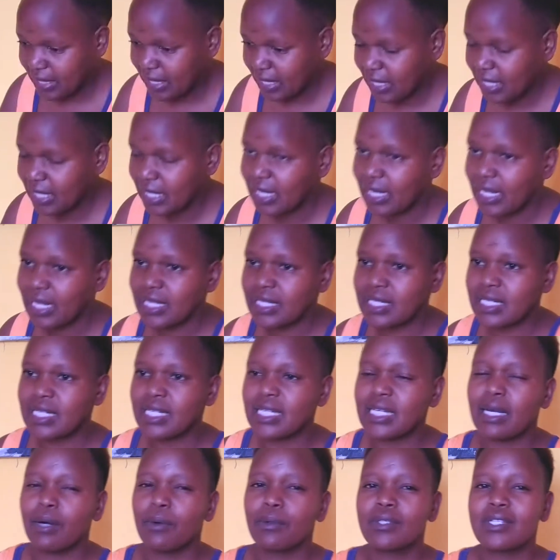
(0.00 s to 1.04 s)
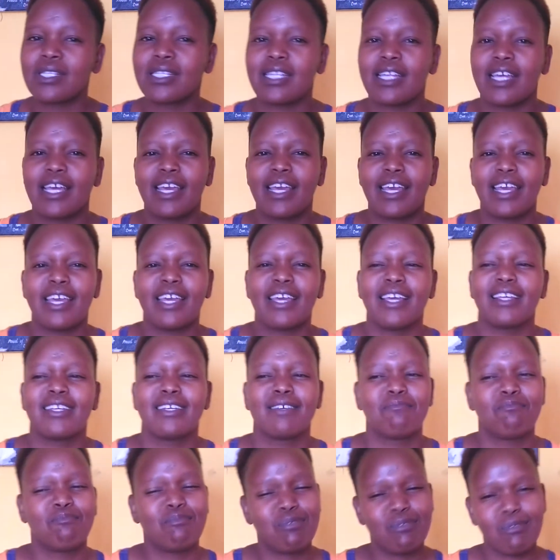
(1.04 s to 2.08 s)
think lastly, I would say
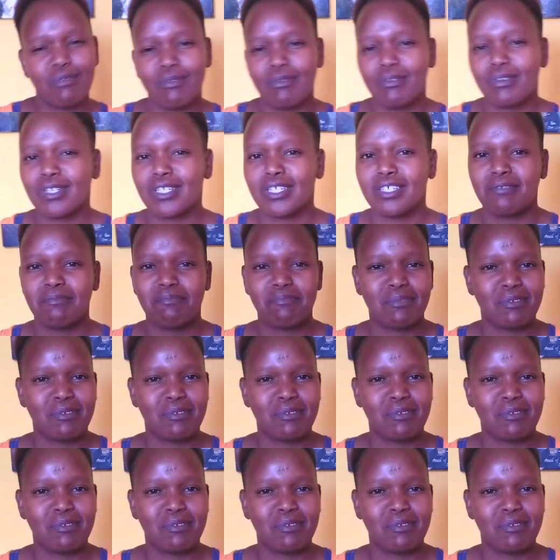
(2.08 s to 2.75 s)
push.